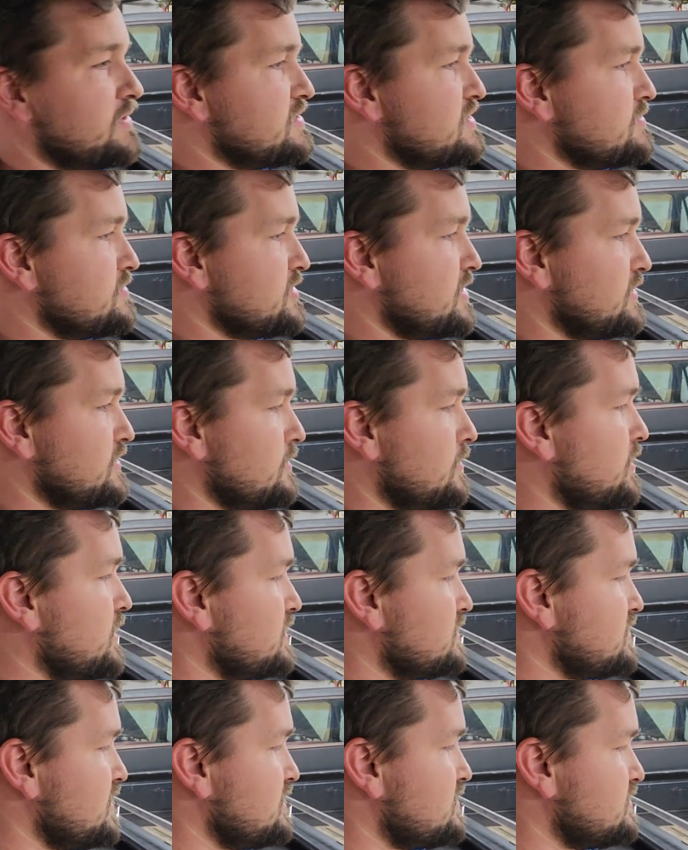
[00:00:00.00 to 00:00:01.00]
It seems like the
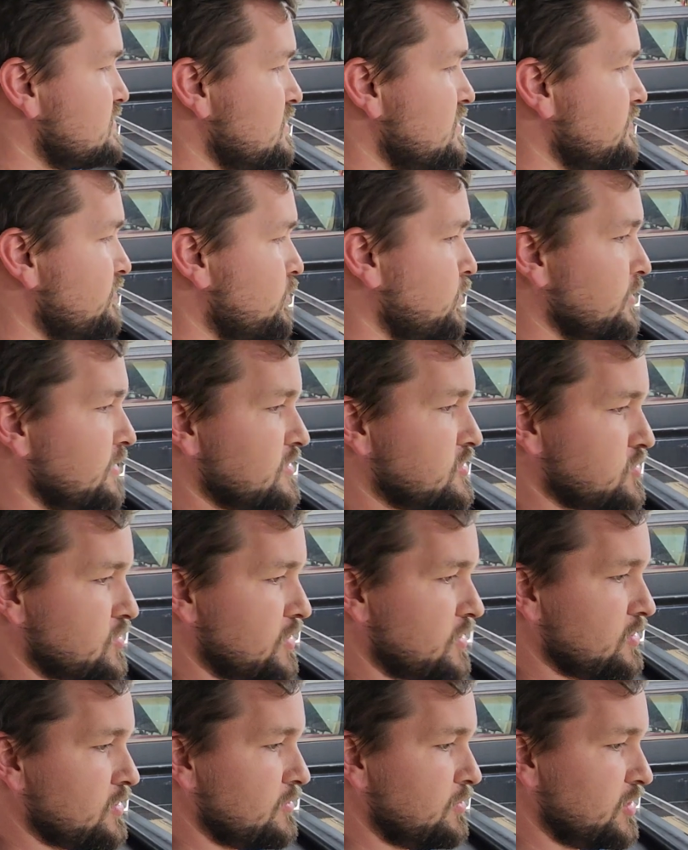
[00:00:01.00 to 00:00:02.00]
RX-8 stuff really
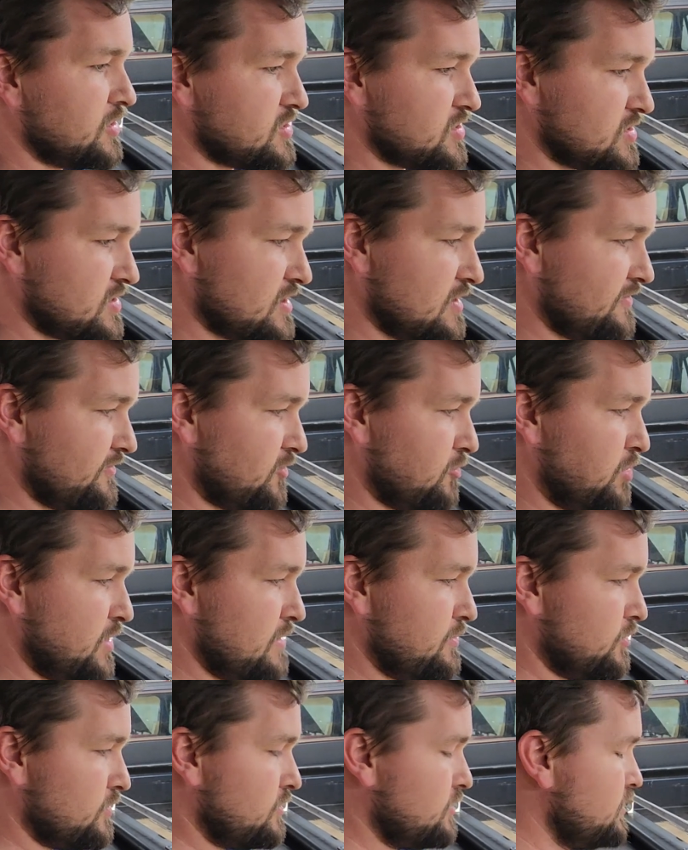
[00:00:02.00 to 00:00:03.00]
triggered a bunch of stuff for
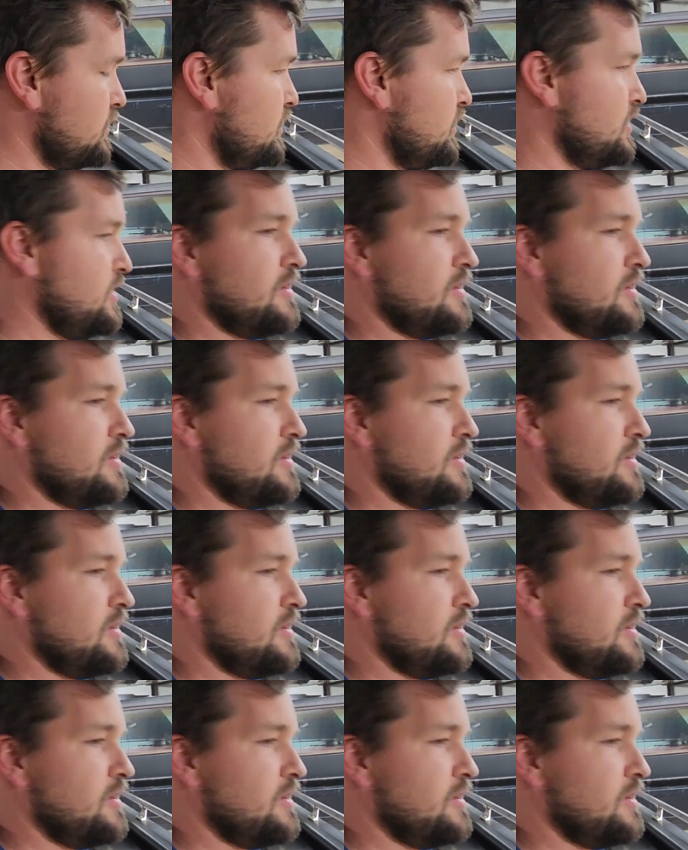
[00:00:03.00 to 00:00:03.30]
people,